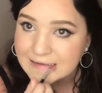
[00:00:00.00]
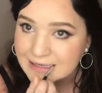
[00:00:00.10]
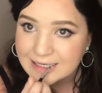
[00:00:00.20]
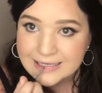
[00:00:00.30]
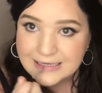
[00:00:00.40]

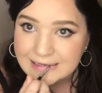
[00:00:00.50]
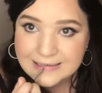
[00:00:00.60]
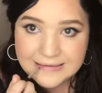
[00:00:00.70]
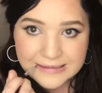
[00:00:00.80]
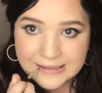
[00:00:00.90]
And then I
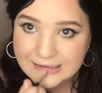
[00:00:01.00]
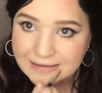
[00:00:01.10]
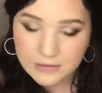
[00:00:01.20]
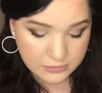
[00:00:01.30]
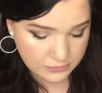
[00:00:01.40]
just end
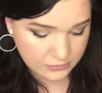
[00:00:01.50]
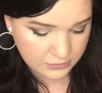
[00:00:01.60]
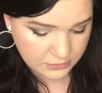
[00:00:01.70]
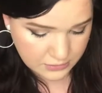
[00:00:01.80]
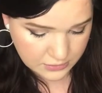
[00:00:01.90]

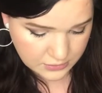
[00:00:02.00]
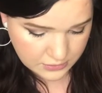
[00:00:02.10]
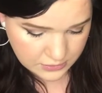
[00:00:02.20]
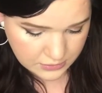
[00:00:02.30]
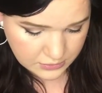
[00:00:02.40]
everything
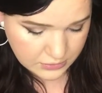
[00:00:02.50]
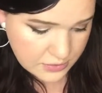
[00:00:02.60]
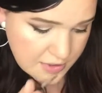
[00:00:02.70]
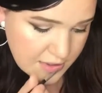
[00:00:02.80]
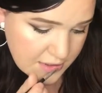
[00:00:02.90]
with my
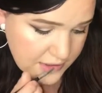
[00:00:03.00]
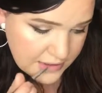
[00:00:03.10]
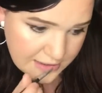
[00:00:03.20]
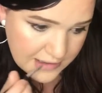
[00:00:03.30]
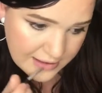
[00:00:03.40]
favorite
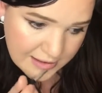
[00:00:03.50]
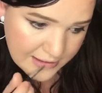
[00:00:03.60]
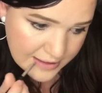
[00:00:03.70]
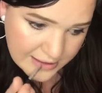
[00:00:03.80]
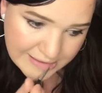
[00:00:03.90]
lipstick,
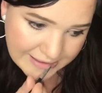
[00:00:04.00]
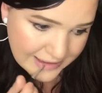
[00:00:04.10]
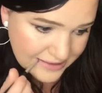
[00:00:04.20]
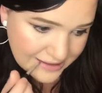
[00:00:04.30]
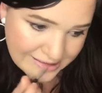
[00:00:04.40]

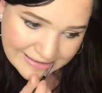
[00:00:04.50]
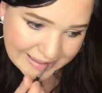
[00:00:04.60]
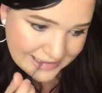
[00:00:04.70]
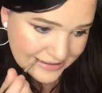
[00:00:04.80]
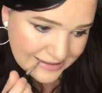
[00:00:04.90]
which
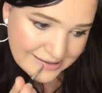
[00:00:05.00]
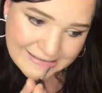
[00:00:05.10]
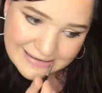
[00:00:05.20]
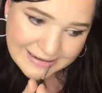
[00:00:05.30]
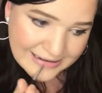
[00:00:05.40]
is
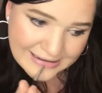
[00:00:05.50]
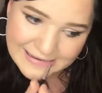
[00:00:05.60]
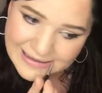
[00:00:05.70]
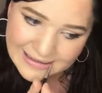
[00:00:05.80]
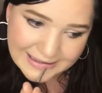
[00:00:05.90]
Creme Cup
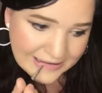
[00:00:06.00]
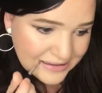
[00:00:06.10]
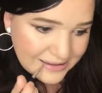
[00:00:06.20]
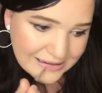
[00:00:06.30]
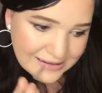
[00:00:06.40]
from
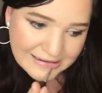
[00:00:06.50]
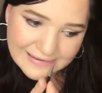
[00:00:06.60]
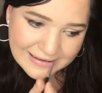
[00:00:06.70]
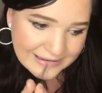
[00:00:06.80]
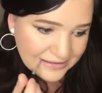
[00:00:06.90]
MAC.
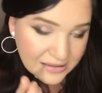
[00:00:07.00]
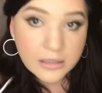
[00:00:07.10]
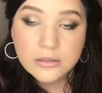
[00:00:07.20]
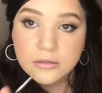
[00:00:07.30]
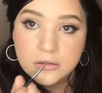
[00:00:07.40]

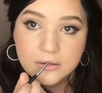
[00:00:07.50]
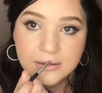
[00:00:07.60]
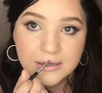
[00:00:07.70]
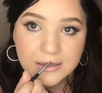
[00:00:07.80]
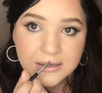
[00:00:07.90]

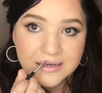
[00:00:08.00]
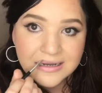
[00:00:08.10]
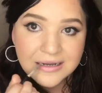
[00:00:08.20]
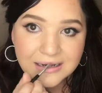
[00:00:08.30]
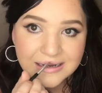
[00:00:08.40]
And I
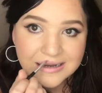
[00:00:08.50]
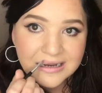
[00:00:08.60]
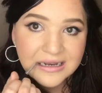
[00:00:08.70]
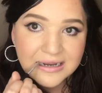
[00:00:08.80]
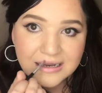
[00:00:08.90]
would love
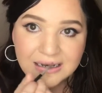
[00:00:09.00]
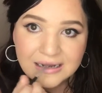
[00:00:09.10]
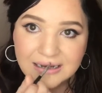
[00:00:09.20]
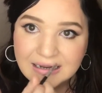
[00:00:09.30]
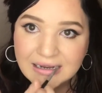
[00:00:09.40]
it if
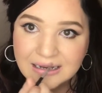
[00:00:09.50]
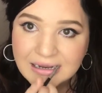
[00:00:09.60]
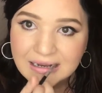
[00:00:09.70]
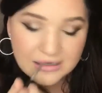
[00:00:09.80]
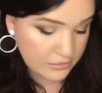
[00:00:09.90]
you would
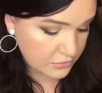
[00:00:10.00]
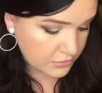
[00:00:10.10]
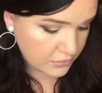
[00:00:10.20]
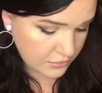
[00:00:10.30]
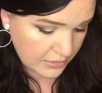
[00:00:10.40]
like this
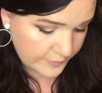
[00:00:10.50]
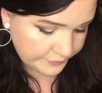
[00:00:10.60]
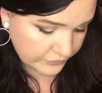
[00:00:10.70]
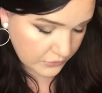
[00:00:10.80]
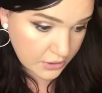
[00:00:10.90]
video
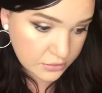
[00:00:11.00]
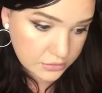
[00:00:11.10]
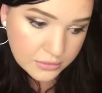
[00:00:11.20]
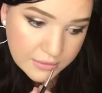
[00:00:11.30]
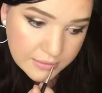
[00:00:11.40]
and
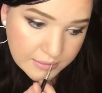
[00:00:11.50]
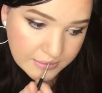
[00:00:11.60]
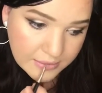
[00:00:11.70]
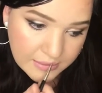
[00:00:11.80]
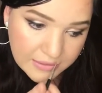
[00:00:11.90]
subscribe
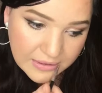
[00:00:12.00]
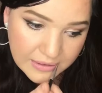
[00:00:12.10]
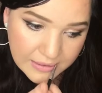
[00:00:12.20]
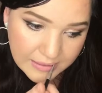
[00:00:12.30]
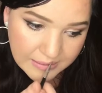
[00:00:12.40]
if you want to
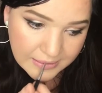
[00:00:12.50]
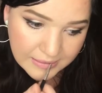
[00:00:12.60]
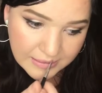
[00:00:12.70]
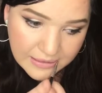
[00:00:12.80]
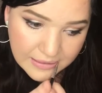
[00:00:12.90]
see more
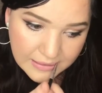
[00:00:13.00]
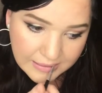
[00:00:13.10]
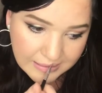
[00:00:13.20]
like it.